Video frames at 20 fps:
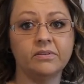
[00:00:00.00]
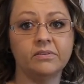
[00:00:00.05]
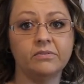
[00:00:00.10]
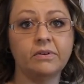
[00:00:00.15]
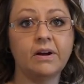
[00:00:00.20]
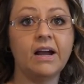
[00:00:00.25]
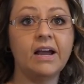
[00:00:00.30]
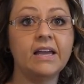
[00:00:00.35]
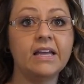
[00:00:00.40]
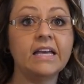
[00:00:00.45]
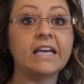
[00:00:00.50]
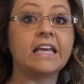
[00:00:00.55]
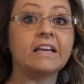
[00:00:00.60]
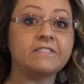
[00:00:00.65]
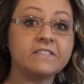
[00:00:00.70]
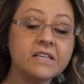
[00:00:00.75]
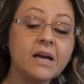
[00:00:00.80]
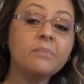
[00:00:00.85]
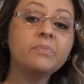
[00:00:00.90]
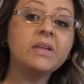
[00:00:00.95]
right? Like, if
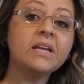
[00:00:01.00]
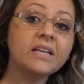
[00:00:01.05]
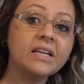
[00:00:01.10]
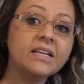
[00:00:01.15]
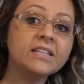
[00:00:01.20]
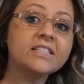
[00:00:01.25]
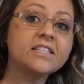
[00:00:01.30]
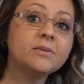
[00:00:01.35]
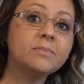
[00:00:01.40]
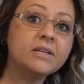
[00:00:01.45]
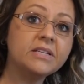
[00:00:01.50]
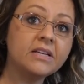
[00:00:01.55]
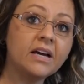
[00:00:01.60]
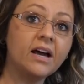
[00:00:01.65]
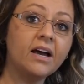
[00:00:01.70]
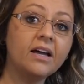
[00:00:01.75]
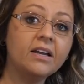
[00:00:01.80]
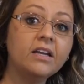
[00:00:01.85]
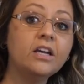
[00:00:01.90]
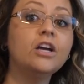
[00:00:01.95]
something needs to be
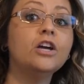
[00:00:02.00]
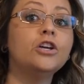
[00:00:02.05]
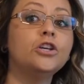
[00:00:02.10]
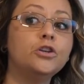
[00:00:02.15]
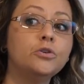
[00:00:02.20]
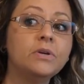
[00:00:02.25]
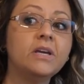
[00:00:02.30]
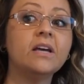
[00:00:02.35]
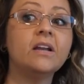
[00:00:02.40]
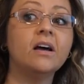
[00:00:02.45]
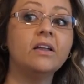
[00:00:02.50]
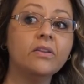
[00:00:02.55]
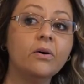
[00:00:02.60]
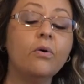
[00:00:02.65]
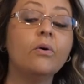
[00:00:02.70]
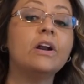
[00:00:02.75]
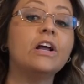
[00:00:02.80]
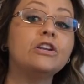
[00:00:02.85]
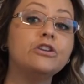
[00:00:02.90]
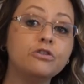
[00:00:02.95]
done, you get on the
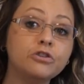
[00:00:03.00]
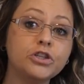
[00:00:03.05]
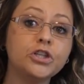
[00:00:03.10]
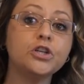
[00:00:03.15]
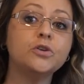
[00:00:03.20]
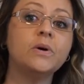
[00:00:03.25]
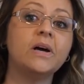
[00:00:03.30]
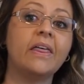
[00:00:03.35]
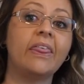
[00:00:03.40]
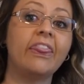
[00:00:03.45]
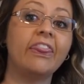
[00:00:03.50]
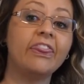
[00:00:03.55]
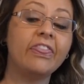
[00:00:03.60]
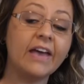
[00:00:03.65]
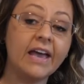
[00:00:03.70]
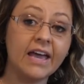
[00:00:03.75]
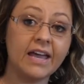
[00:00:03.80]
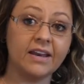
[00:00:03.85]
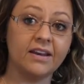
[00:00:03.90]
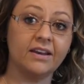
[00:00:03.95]
horn and you do it
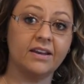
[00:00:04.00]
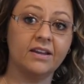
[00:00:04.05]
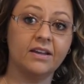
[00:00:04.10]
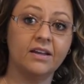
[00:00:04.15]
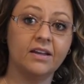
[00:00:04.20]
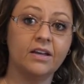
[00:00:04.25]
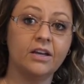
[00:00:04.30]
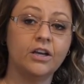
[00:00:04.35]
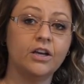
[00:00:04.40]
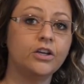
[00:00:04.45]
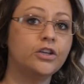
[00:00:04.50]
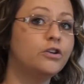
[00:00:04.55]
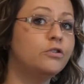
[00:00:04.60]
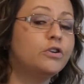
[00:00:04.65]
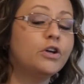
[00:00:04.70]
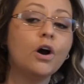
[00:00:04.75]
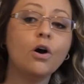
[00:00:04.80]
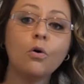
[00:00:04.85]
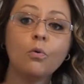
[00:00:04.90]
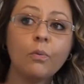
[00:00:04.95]
then. You
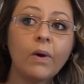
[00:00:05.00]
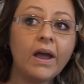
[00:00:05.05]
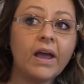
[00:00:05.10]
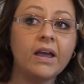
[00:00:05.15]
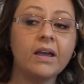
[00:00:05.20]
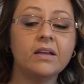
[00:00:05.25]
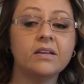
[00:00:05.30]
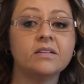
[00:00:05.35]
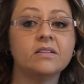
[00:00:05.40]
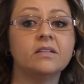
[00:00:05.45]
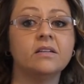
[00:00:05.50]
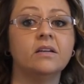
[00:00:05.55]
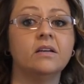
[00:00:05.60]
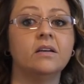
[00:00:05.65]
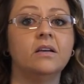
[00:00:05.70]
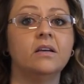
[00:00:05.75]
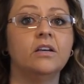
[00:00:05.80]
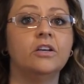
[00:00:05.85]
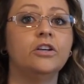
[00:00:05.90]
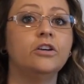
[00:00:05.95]
don't wait.
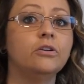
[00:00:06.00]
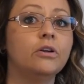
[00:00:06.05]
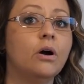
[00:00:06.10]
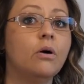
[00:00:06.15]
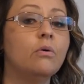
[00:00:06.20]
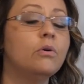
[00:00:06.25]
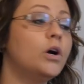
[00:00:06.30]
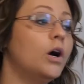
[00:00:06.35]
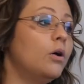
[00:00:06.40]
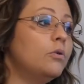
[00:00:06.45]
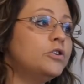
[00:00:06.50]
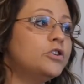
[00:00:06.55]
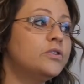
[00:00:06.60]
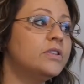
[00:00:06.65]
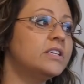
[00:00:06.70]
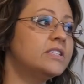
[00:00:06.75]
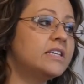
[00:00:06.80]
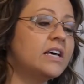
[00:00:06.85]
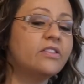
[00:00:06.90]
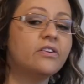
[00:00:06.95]
You don't go do
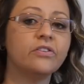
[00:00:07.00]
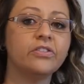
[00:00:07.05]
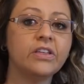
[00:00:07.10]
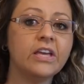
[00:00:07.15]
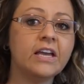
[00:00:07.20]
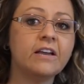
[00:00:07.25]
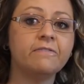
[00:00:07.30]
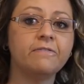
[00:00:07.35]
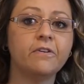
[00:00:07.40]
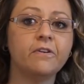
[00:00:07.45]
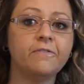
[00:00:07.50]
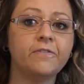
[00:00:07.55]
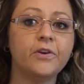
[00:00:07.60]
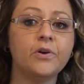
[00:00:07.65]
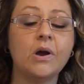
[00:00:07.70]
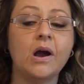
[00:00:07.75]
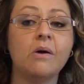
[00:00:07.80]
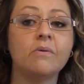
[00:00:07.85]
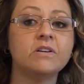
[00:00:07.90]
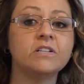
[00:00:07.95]
this other thing for a
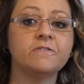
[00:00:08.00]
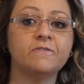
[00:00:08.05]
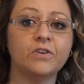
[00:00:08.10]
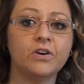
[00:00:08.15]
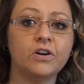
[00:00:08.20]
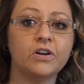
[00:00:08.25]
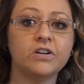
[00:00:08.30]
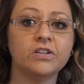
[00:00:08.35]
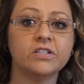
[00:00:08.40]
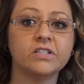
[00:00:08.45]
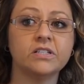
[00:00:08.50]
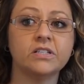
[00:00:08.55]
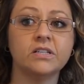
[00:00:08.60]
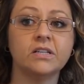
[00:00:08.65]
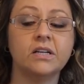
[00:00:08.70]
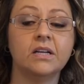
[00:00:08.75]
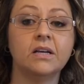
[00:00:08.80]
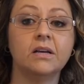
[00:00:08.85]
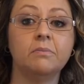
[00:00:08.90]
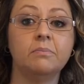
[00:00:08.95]
few hours
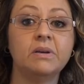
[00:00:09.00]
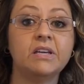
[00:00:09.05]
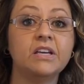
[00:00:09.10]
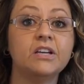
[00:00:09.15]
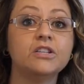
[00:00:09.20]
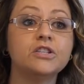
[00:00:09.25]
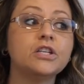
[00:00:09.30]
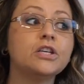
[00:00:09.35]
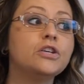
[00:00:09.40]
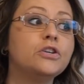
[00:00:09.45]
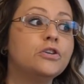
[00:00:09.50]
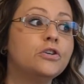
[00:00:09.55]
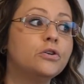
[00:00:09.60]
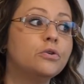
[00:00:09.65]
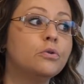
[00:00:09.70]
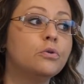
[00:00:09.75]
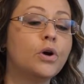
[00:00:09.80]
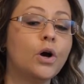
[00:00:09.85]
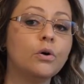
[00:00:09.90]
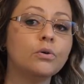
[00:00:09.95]
first, because
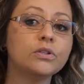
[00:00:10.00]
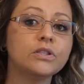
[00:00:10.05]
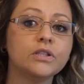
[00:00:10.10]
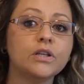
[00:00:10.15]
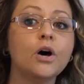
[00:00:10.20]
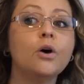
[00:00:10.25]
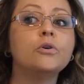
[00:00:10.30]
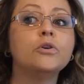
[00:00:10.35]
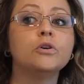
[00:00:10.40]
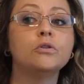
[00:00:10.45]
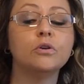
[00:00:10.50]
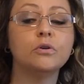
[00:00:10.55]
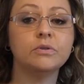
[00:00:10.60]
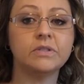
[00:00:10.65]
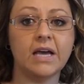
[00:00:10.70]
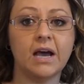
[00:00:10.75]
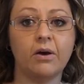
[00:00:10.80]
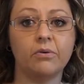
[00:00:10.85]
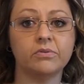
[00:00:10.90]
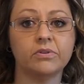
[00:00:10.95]
you go slow, you lose
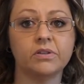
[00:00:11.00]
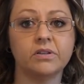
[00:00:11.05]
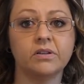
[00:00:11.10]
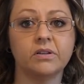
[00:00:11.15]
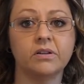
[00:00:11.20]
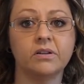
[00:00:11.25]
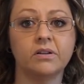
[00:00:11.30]
out.